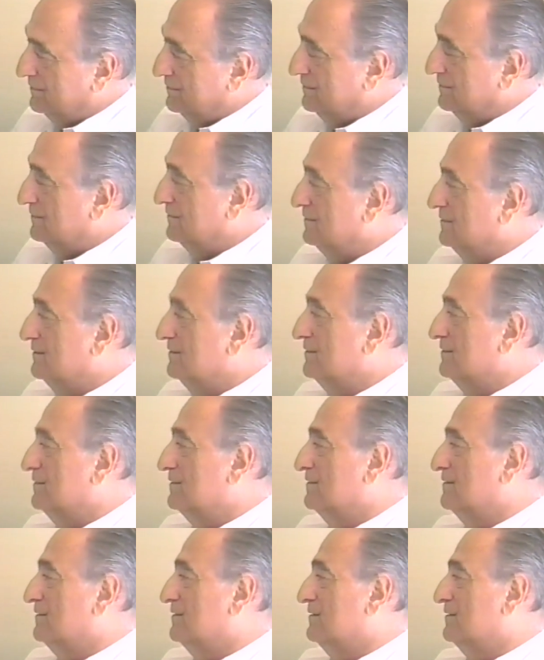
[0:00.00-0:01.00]
so
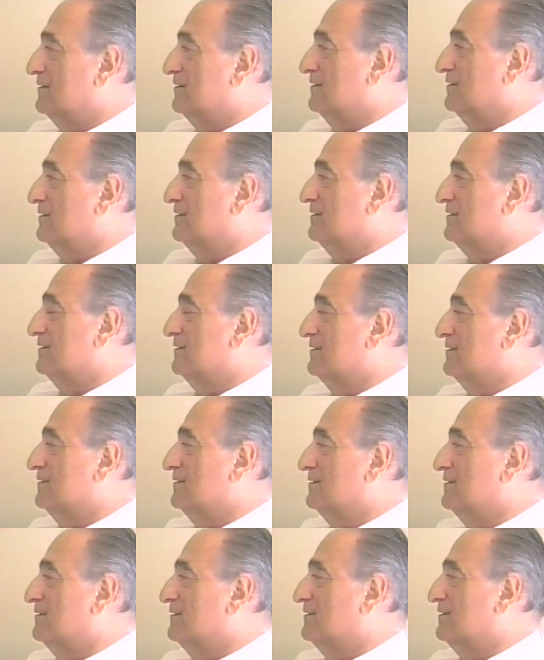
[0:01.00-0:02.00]
those were
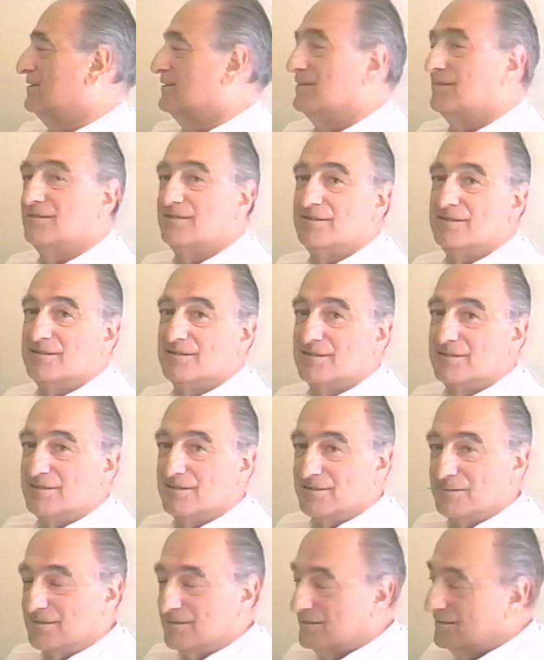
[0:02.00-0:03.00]
his subjects.
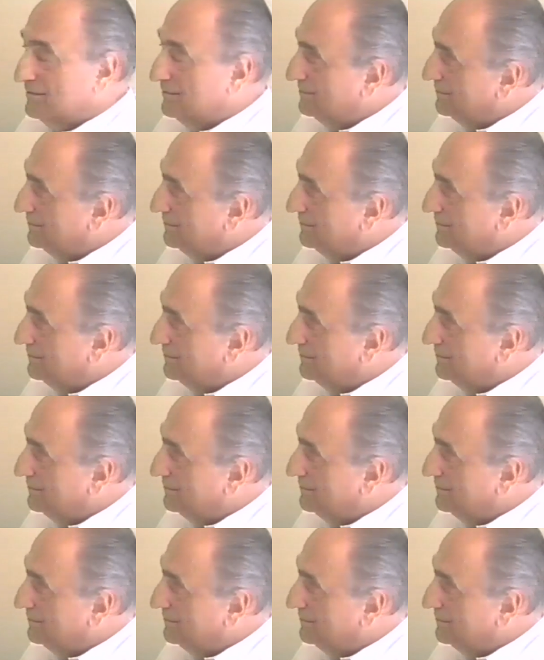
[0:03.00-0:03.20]
My